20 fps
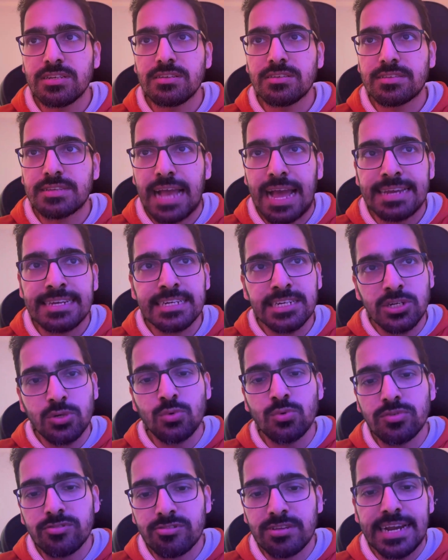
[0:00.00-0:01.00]
the scanning
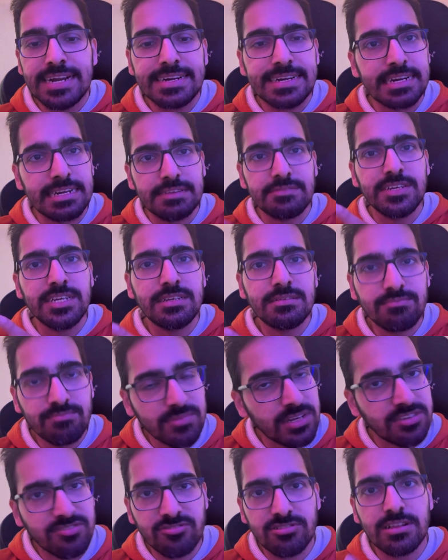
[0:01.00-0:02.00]
tools like Trini
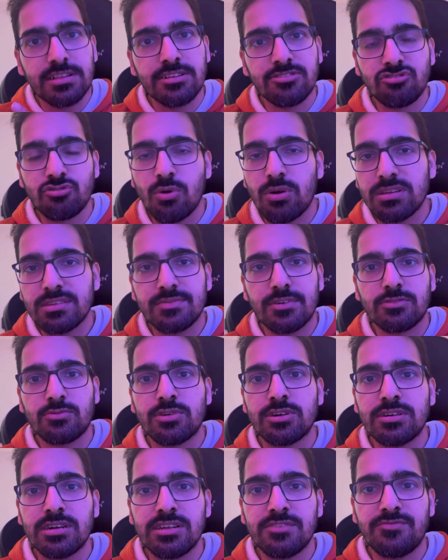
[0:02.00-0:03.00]
is still the choice
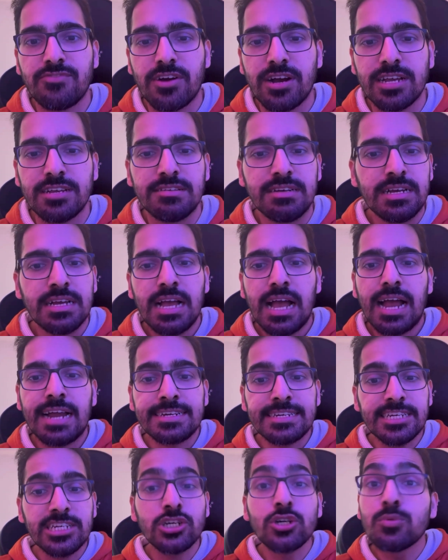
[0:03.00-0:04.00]
for 2025.
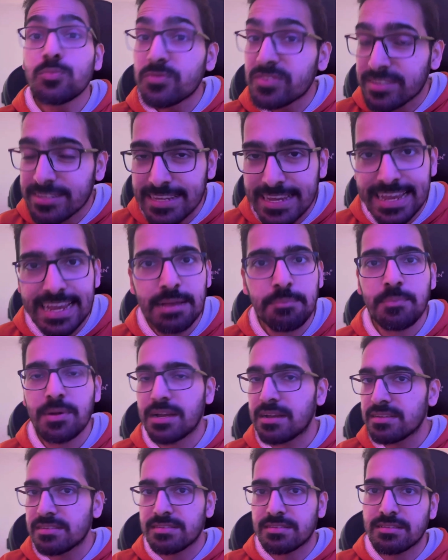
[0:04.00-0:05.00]
And
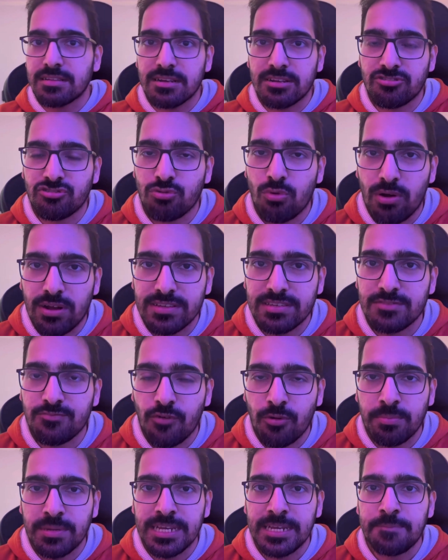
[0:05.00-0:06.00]
CubeScape is the
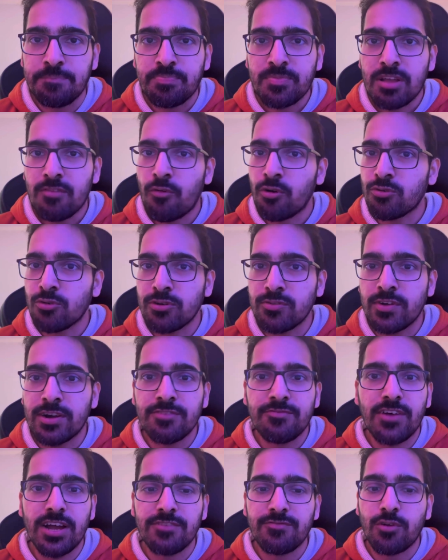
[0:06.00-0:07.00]
choice for me for
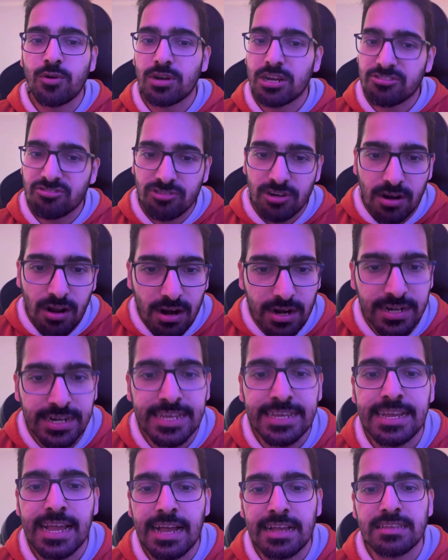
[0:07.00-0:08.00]
2025 for cluster
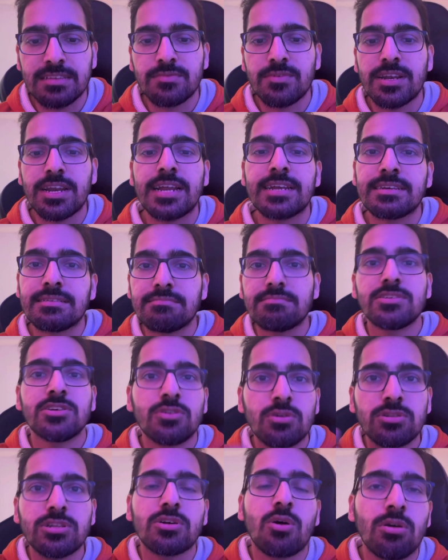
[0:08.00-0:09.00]
hardening as well. And,
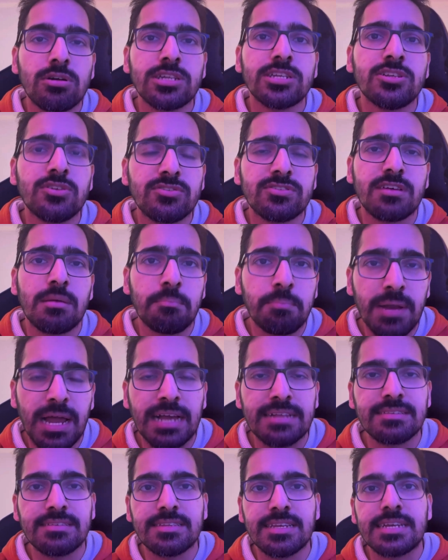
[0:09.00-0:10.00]
you know, the continuous
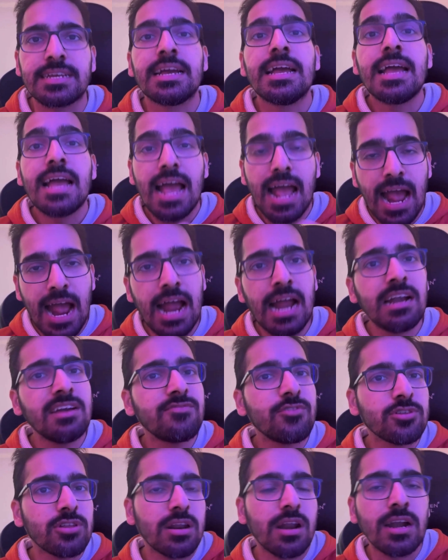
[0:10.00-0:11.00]
compliance thing.
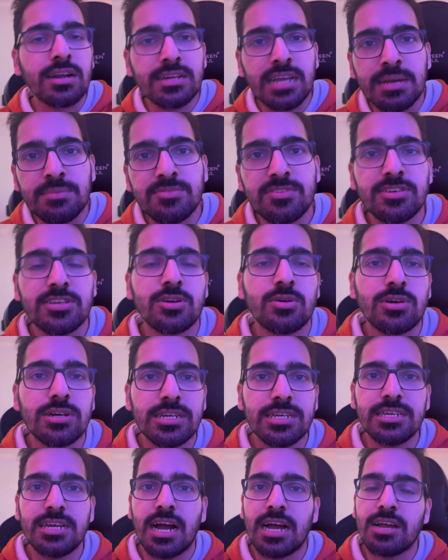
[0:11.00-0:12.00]
And for the runtime
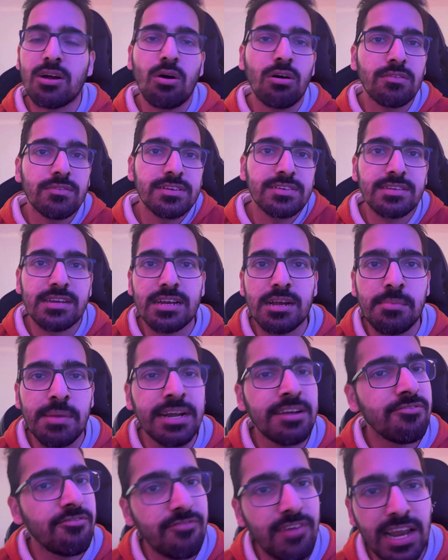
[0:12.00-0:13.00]
security, I always
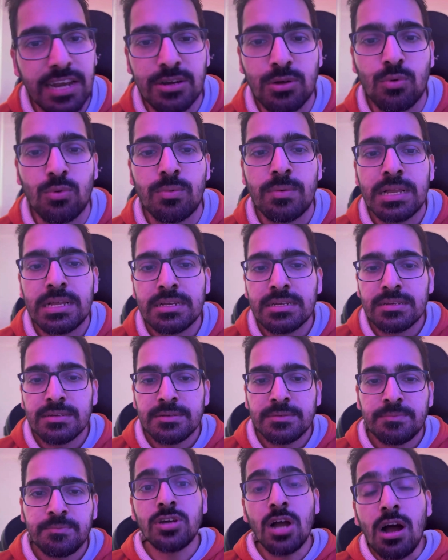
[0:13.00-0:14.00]
recommend Falco.
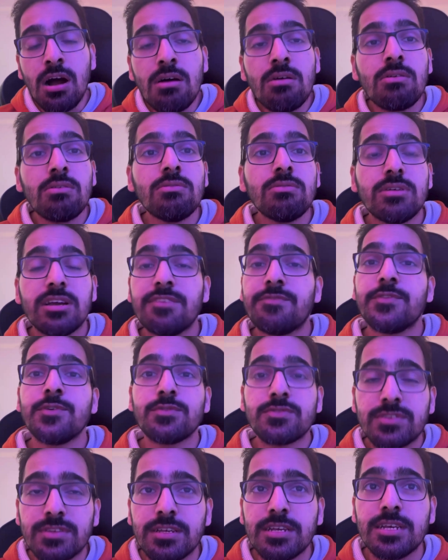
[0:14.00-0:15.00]
So now
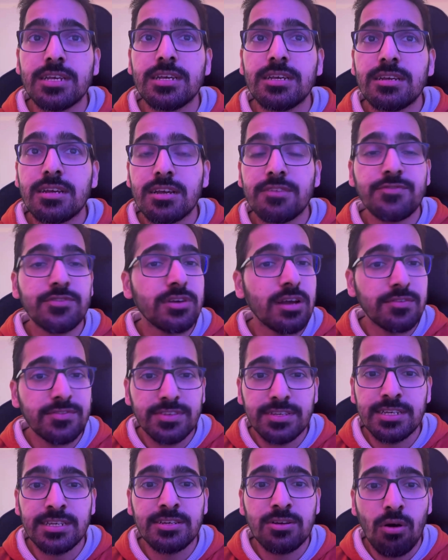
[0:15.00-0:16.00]
if you see, if you
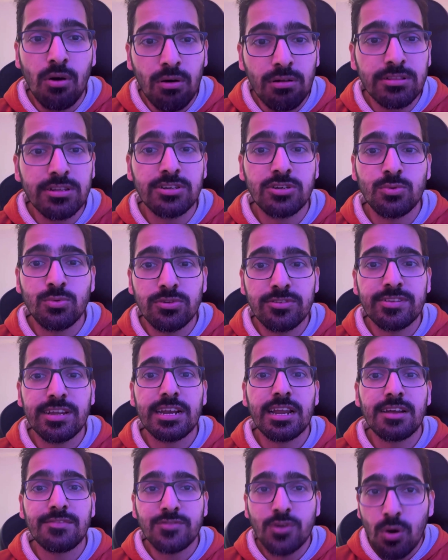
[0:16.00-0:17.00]
have seen all the
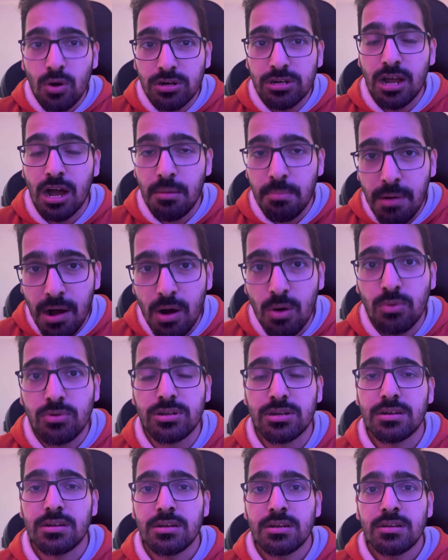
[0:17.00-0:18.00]
tools that I have talked
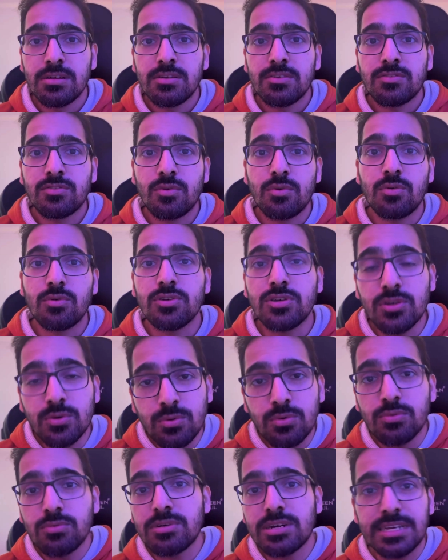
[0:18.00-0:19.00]
about, so
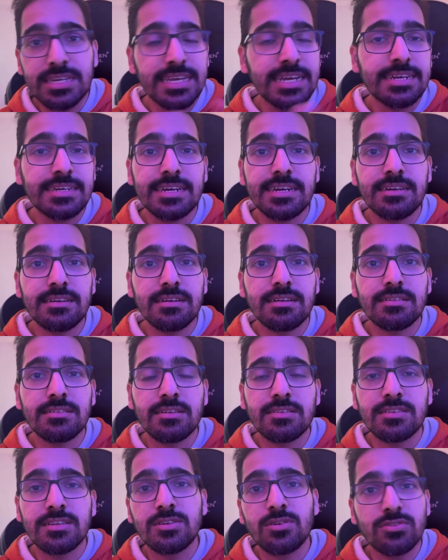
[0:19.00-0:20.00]
you created
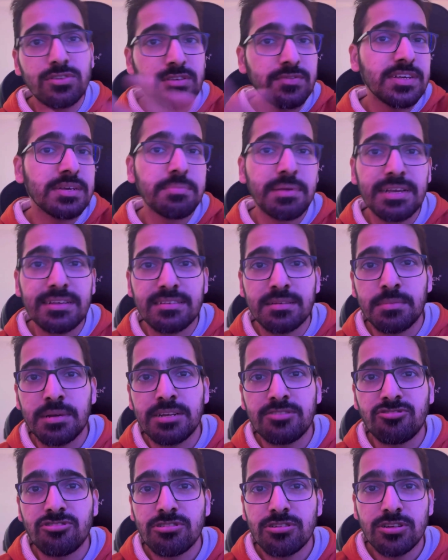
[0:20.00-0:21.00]
the zero CVE base
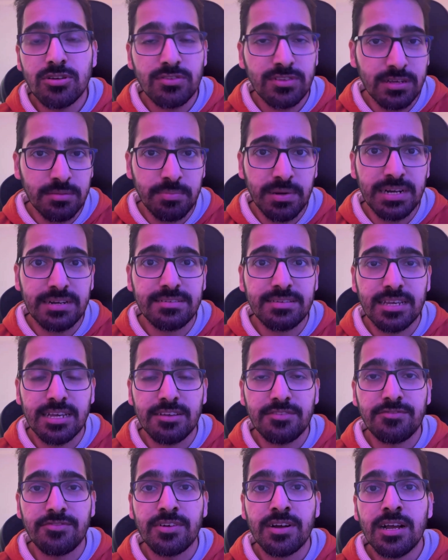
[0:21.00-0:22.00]
image using
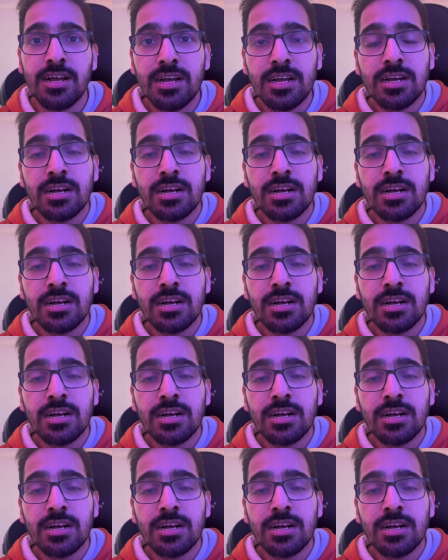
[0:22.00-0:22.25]
BuildSafe.